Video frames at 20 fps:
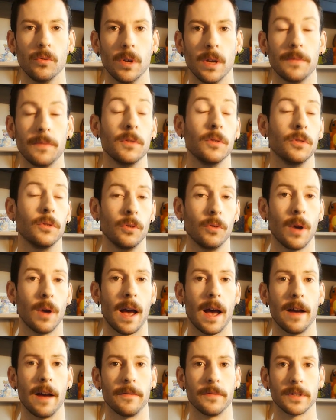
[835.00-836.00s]
if you do
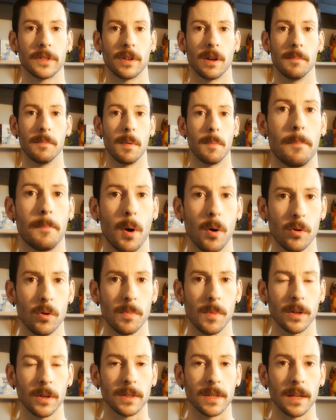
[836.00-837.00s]
have some
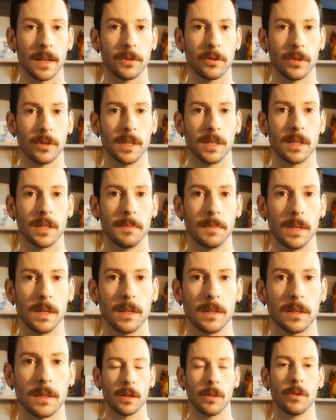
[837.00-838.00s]
Pokemon Center
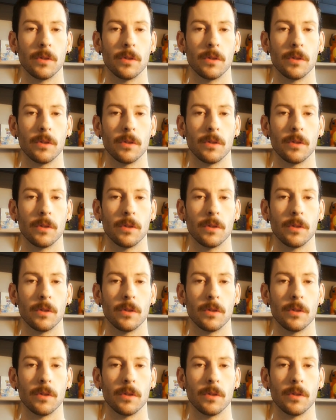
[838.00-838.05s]
ETBs,